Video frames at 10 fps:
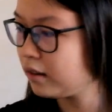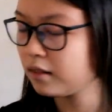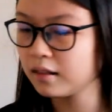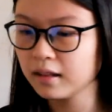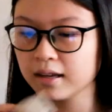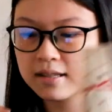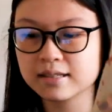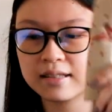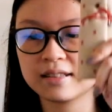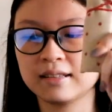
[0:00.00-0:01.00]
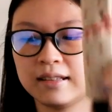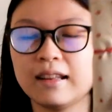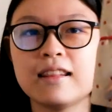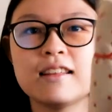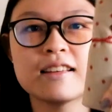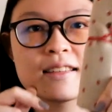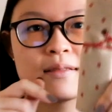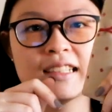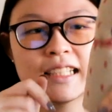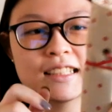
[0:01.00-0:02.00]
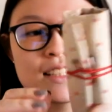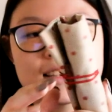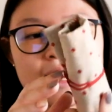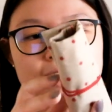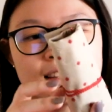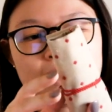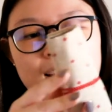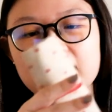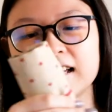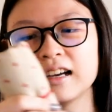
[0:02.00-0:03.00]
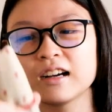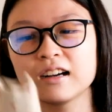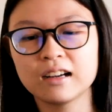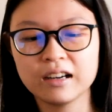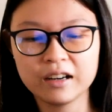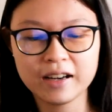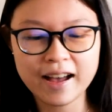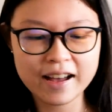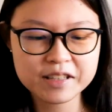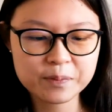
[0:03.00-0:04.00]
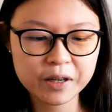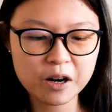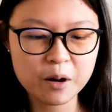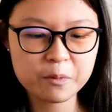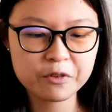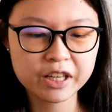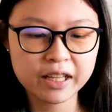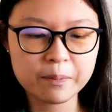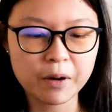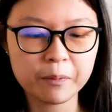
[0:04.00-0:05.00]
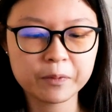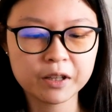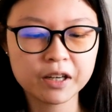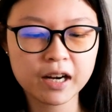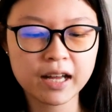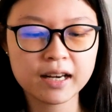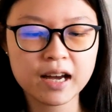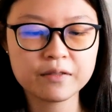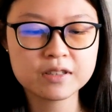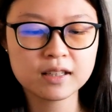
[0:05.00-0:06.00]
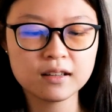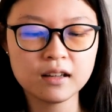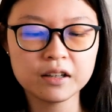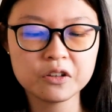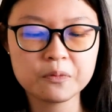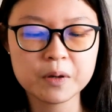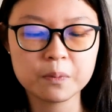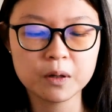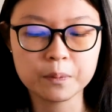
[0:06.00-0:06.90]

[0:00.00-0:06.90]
This little set has become really popular, and I've seen a lot of people